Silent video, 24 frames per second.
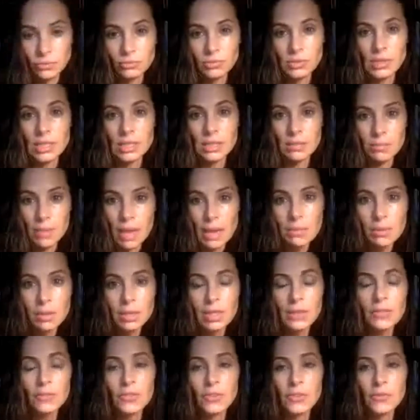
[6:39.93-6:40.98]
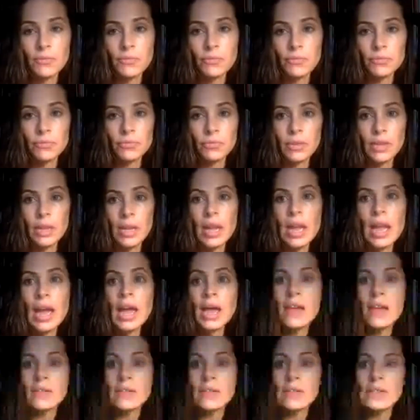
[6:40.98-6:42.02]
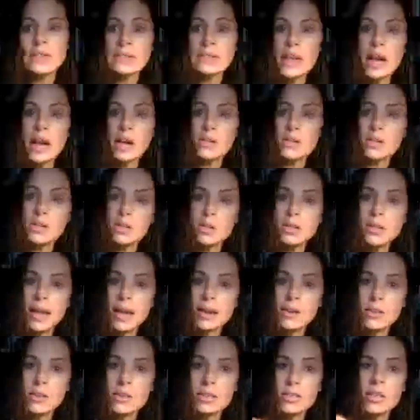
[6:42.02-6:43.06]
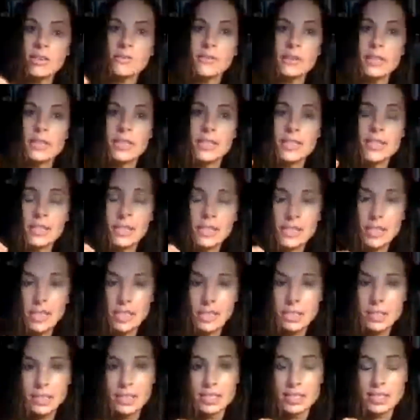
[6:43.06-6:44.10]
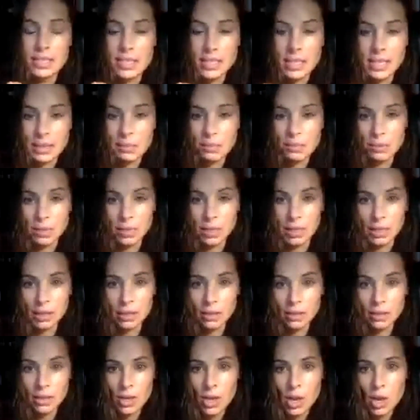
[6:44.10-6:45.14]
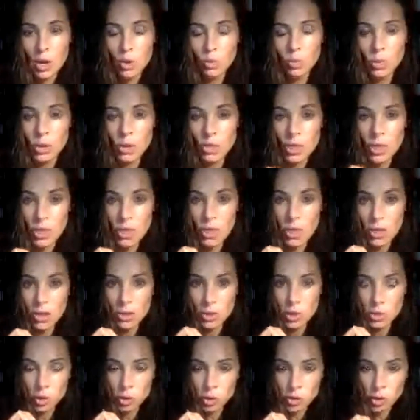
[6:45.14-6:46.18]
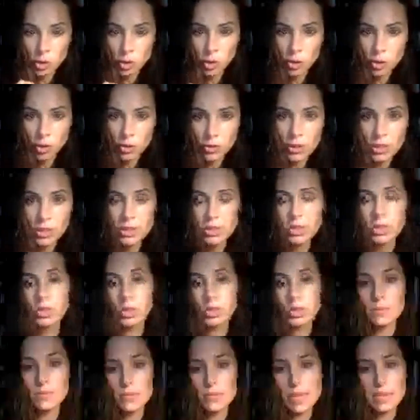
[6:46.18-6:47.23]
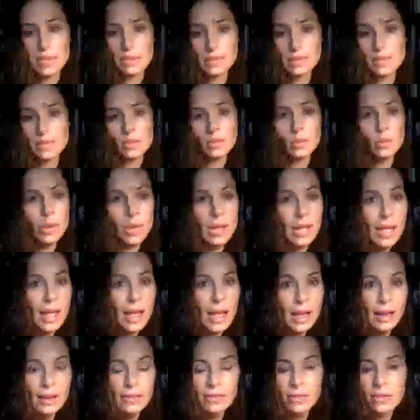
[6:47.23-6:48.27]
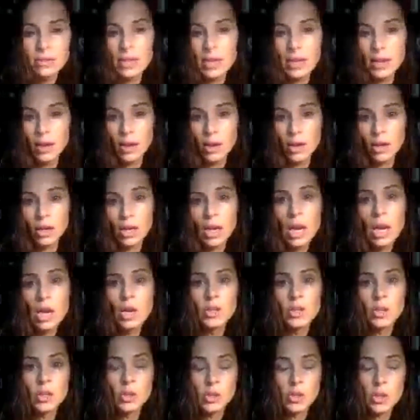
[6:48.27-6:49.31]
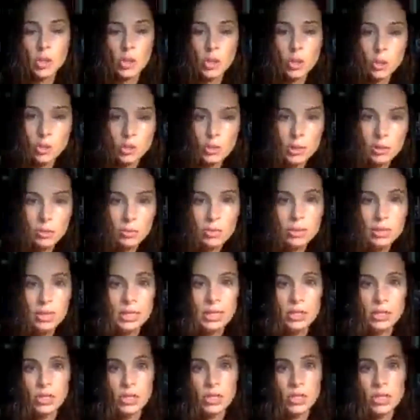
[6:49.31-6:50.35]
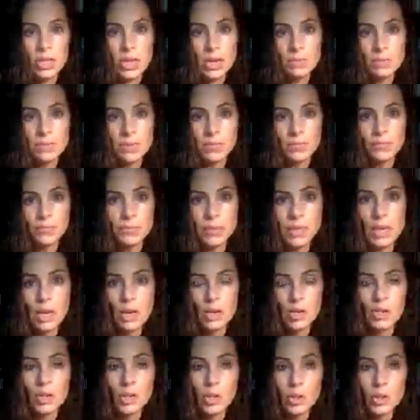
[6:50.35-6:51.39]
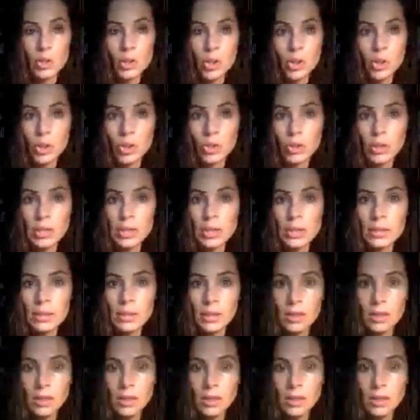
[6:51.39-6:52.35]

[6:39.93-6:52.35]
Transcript: this is my belief, that until you allow yourself to sit deeply with your current circumstances, whatever they are, your current relationship, your current